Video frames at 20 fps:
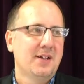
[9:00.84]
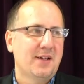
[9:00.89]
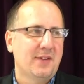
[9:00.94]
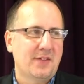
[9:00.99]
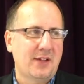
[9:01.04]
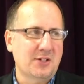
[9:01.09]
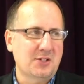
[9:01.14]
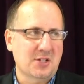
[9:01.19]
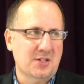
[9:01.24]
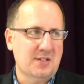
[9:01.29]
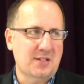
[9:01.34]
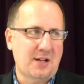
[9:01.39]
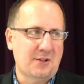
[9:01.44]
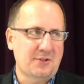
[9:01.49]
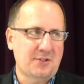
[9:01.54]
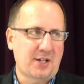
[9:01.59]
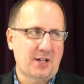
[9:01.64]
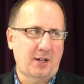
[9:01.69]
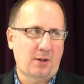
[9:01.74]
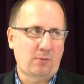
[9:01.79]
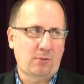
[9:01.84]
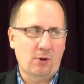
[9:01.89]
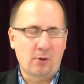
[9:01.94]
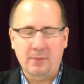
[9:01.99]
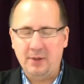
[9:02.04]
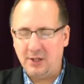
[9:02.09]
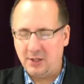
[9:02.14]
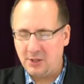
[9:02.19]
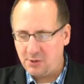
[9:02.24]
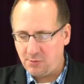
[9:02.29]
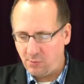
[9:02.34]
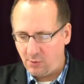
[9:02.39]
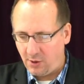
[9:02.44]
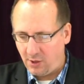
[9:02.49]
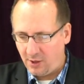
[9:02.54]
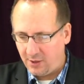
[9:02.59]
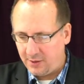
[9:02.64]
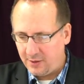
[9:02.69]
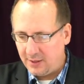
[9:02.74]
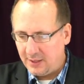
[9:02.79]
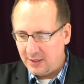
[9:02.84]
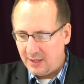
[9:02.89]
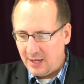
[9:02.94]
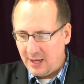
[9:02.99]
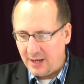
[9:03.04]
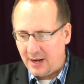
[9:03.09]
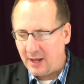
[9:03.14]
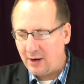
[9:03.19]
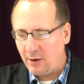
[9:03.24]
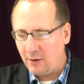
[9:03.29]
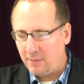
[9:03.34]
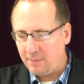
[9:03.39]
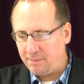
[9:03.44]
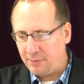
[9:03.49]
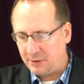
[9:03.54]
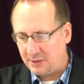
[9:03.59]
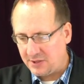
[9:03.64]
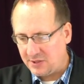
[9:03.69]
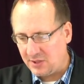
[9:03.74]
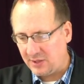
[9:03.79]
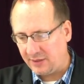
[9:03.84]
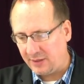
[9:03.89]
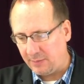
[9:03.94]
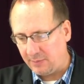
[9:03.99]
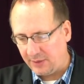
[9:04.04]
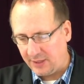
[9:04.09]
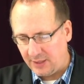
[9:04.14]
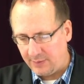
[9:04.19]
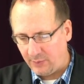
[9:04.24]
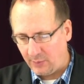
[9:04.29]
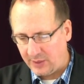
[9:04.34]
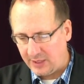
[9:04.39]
That just sounds like a Romanish word. And I don't personally believe we